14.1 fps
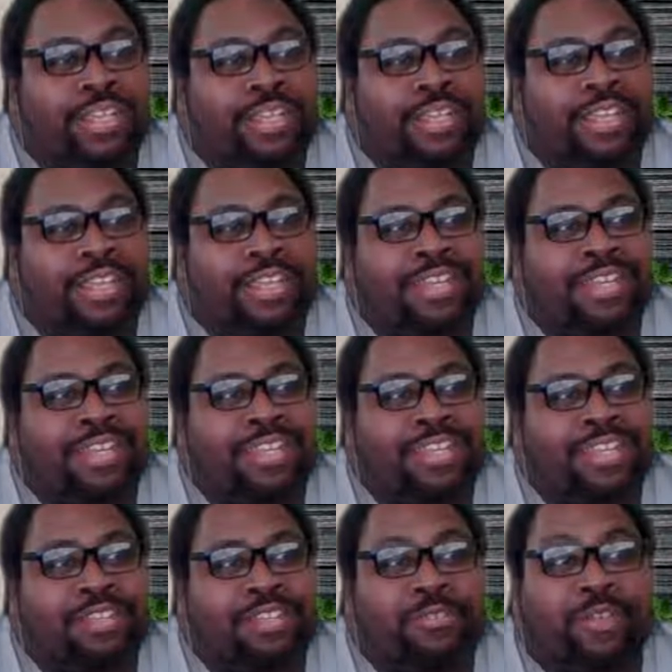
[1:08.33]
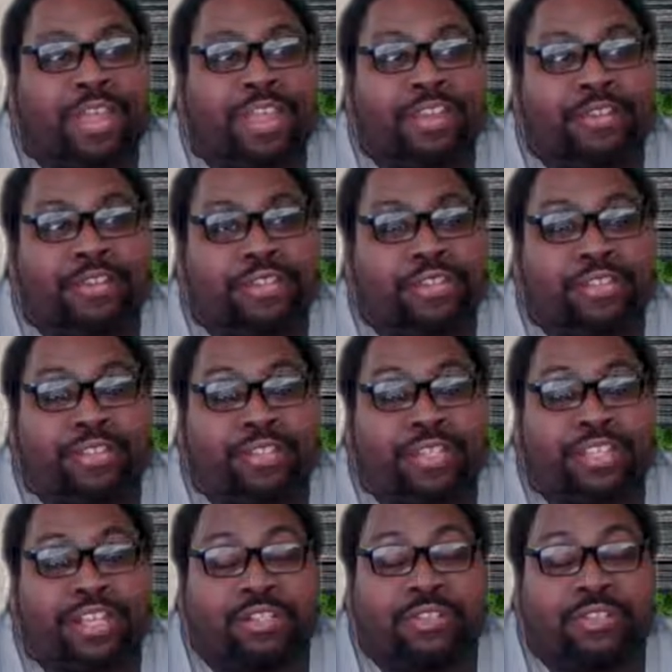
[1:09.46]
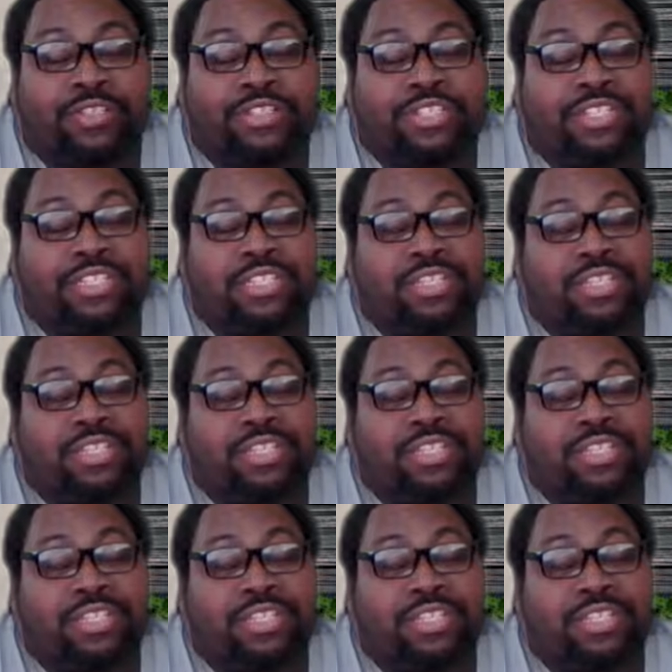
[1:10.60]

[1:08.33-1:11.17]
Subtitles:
didn't get fired. Their contracts just